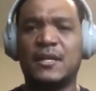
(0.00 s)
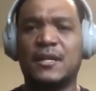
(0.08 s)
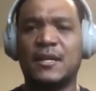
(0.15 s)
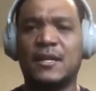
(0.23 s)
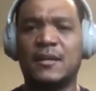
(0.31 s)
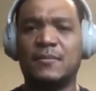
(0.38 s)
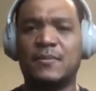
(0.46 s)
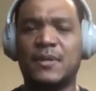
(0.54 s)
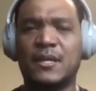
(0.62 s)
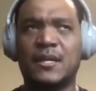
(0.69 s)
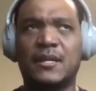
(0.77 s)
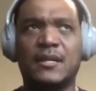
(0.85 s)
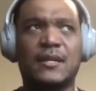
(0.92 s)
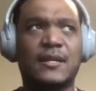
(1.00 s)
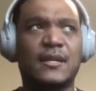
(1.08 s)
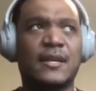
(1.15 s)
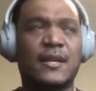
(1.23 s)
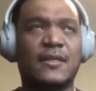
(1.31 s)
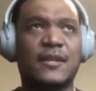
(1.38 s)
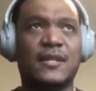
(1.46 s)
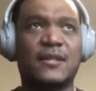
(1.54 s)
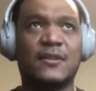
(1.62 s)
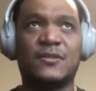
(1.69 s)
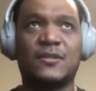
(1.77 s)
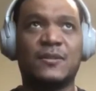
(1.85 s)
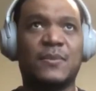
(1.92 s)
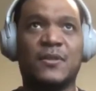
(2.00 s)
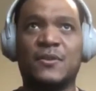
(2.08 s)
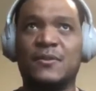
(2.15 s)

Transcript: and I think there's a